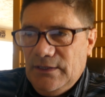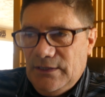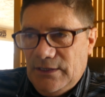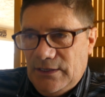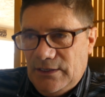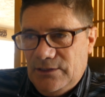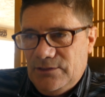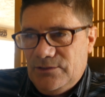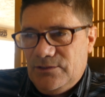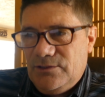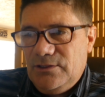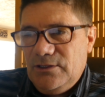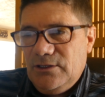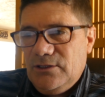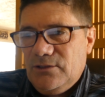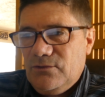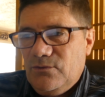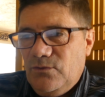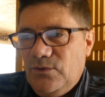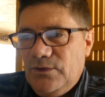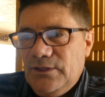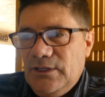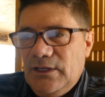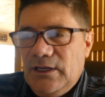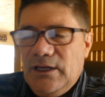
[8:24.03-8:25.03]
is this
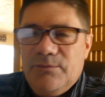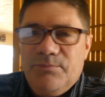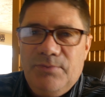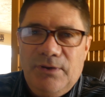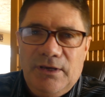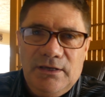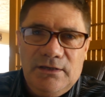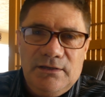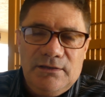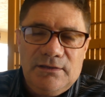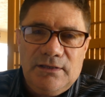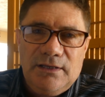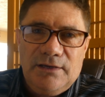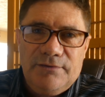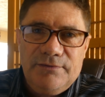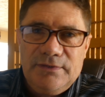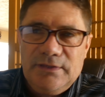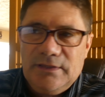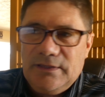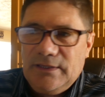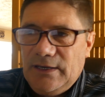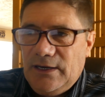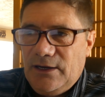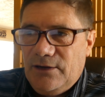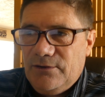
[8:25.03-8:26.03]
one that I paid
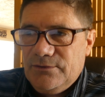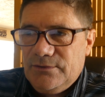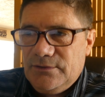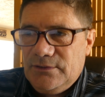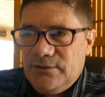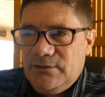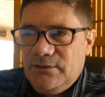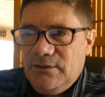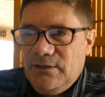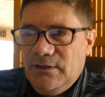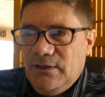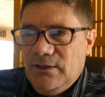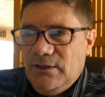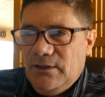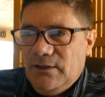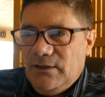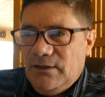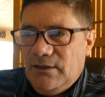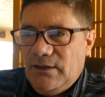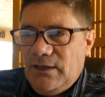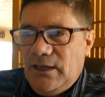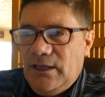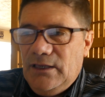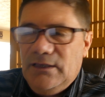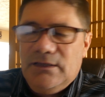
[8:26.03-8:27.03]

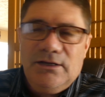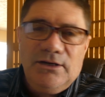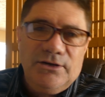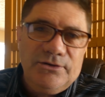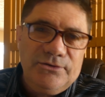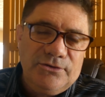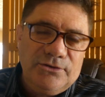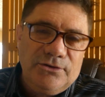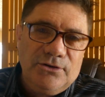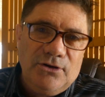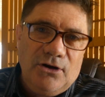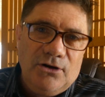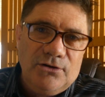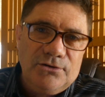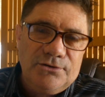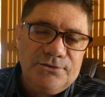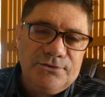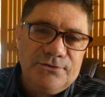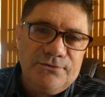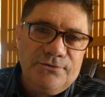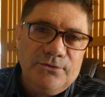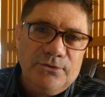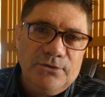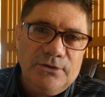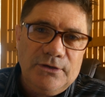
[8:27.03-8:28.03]

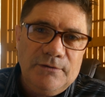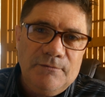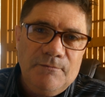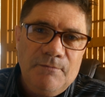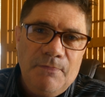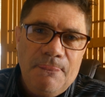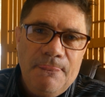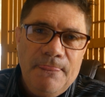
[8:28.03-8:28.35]
$11,800 for.